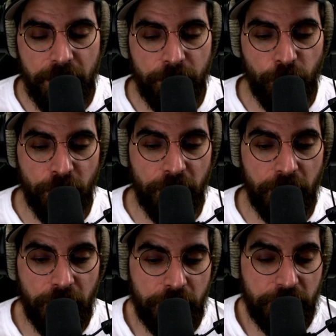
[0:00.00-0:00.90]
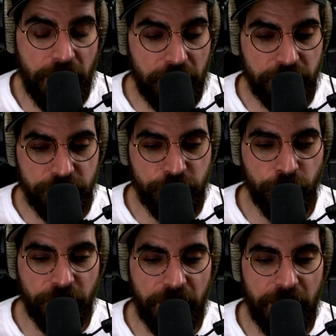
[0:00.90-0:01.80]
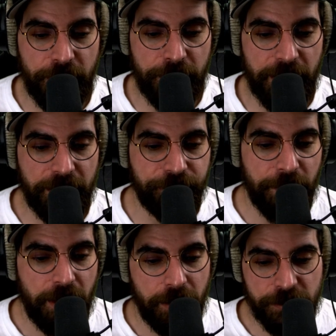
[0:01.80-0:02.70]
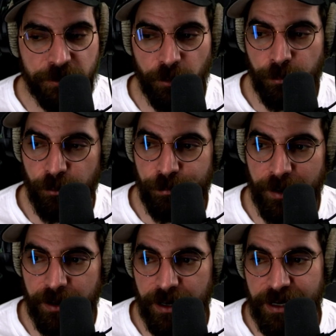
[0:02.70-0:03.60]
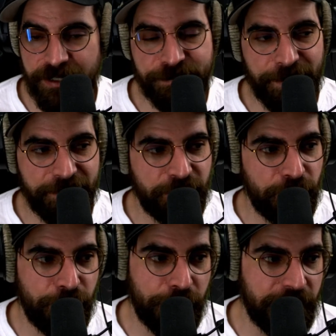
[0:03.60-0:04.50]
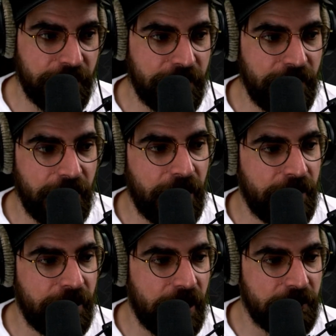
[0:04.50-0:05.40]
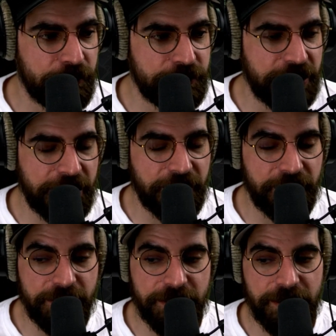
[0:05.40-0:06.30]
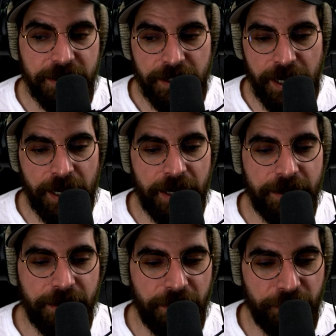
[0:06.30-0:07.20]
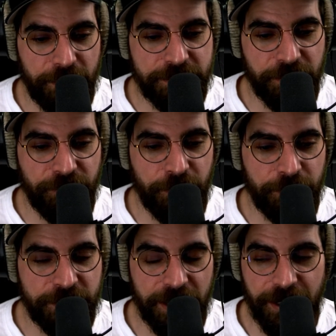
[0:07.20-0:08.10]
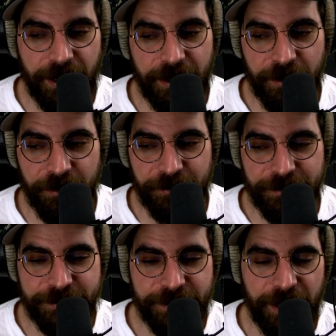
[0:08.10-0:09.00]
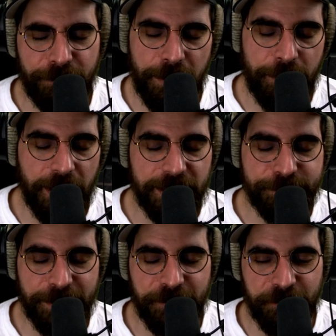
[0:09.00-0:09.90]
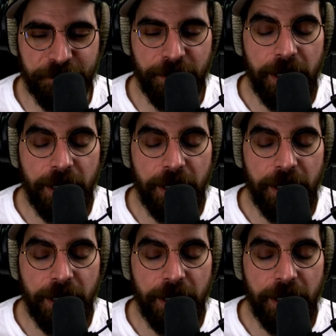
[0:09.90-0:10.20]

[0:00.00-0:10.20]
will, join the game and play. So Bupa, I expect you within a nanosecond, and the rest of you, Shaddai and others, maybe I expect you to.